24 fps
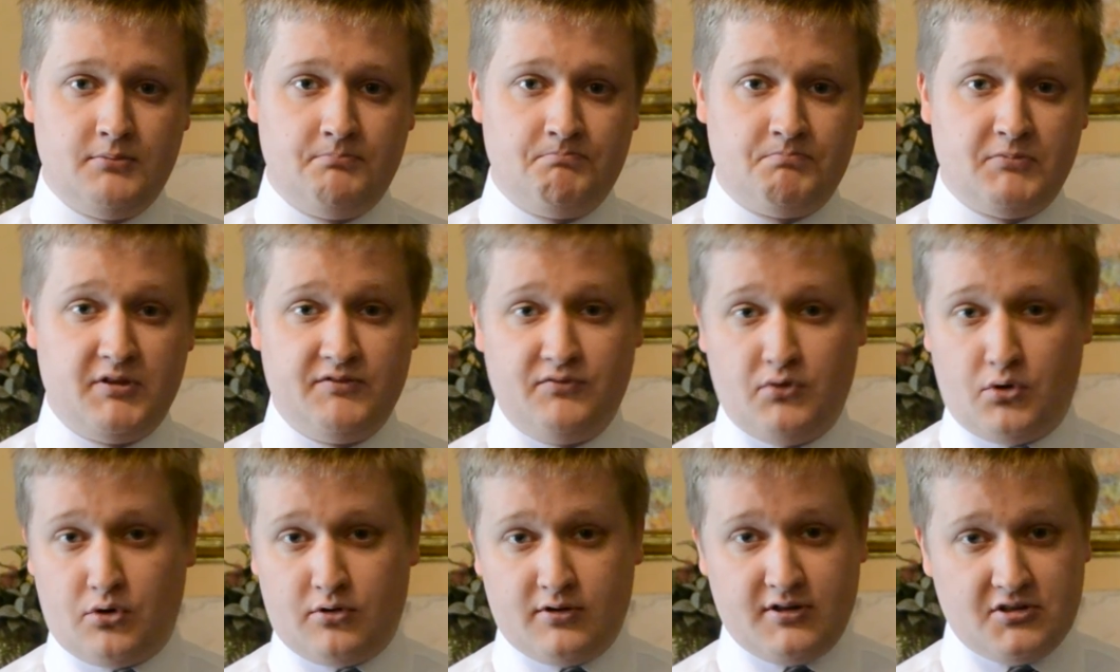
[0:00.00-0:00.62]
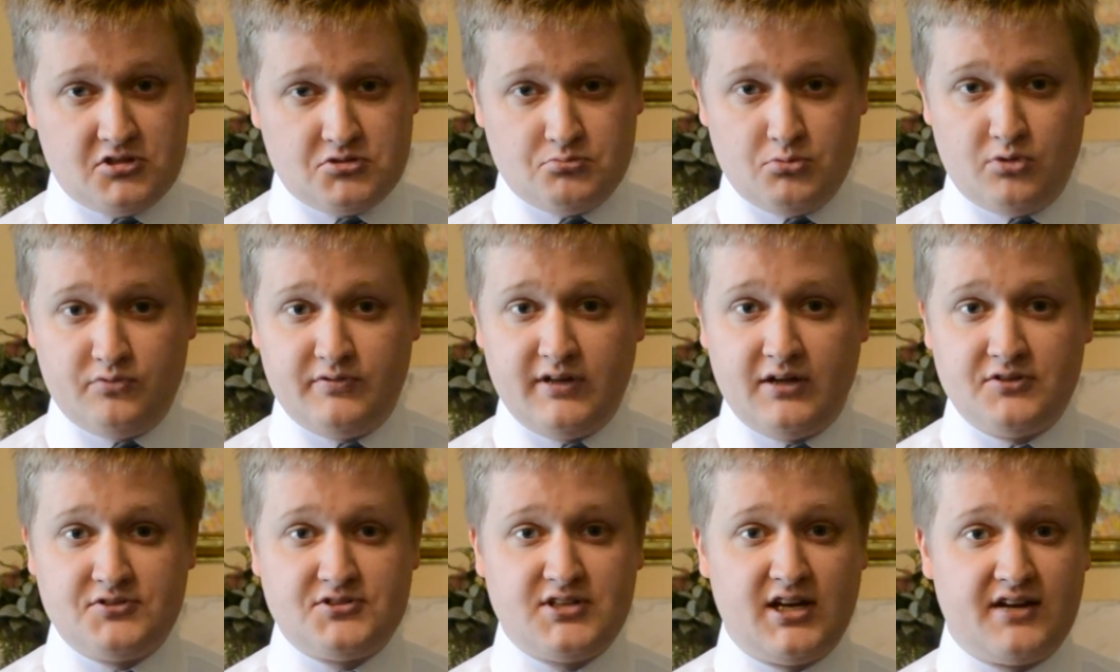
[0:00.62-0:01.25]
The voter has moved
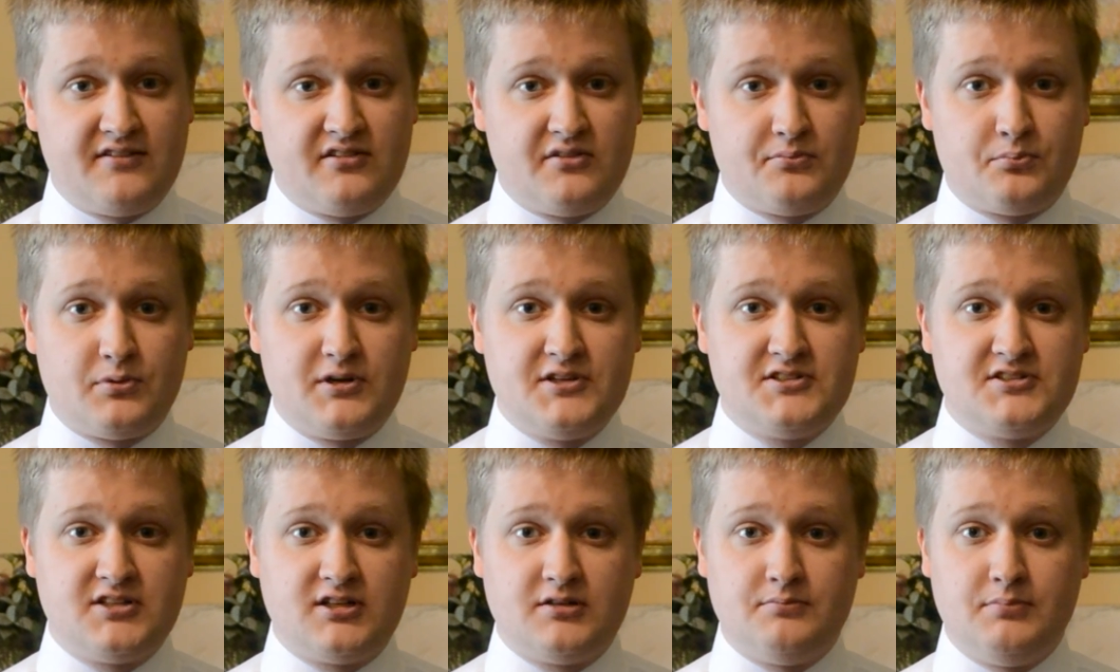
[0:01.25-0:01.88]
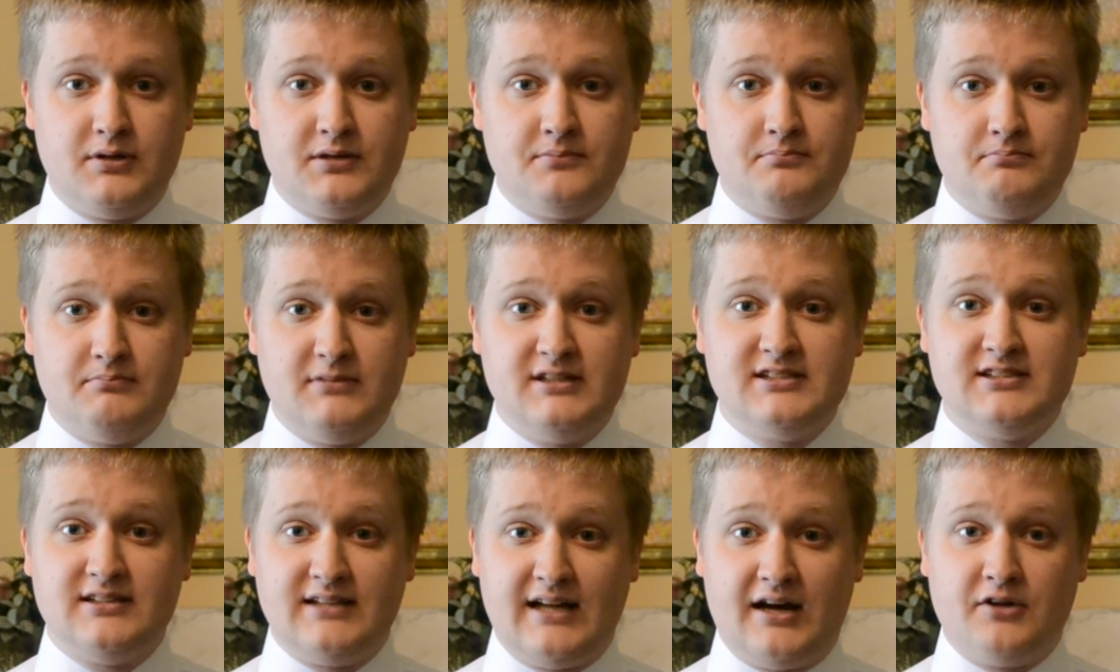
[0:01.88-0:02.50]
outside of the precinct but is
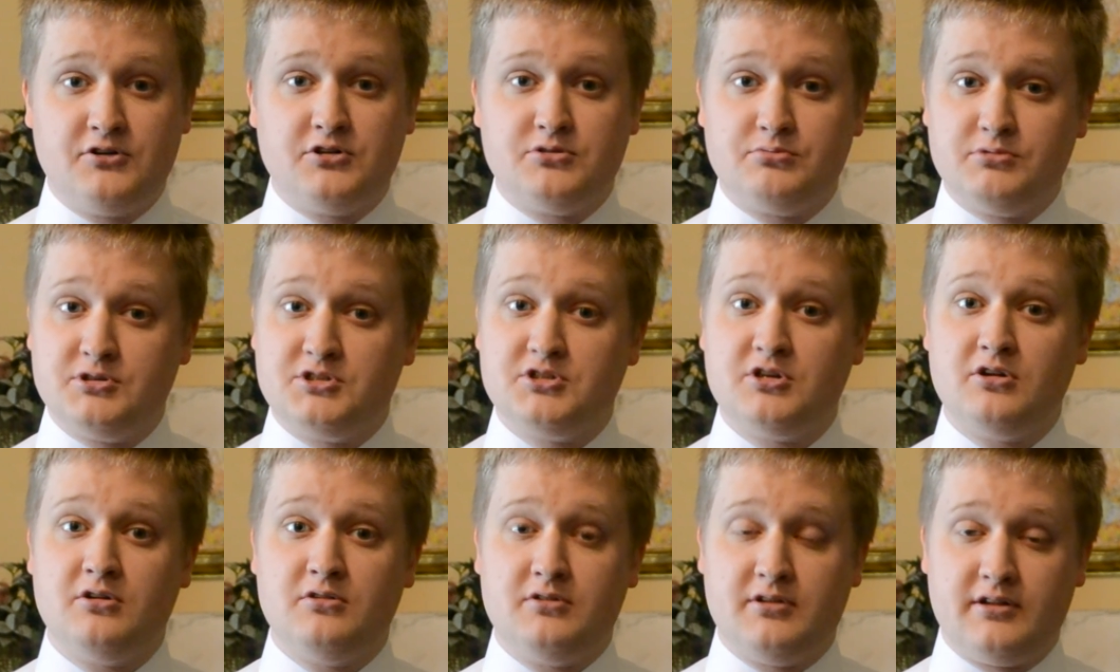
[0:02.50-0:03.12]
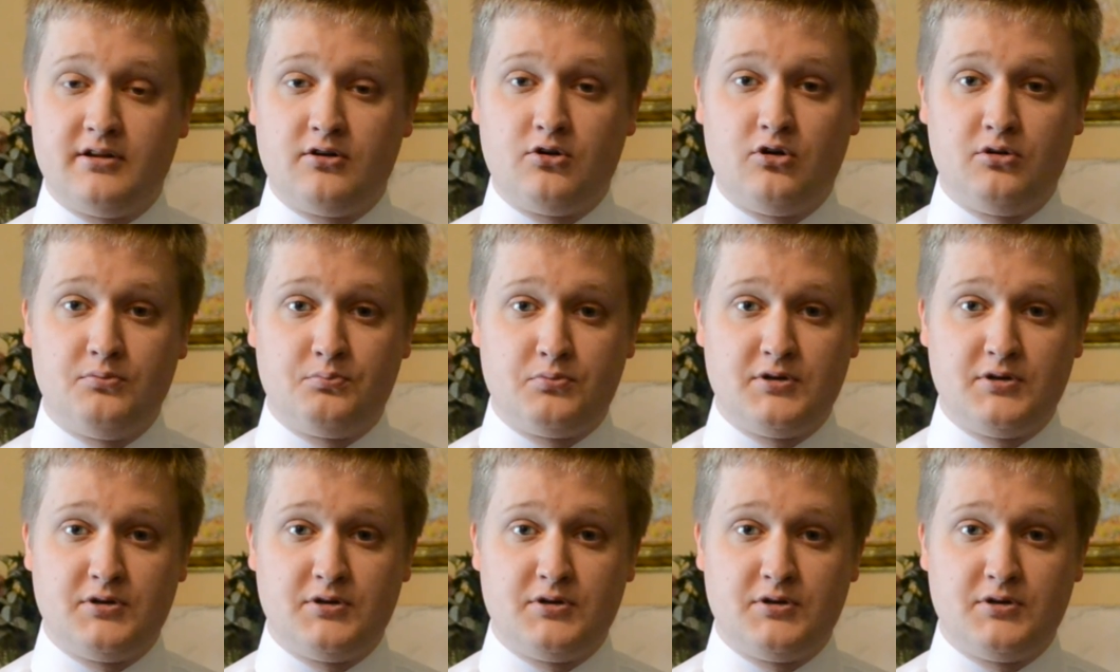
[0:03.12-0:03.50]
allowed to return to their old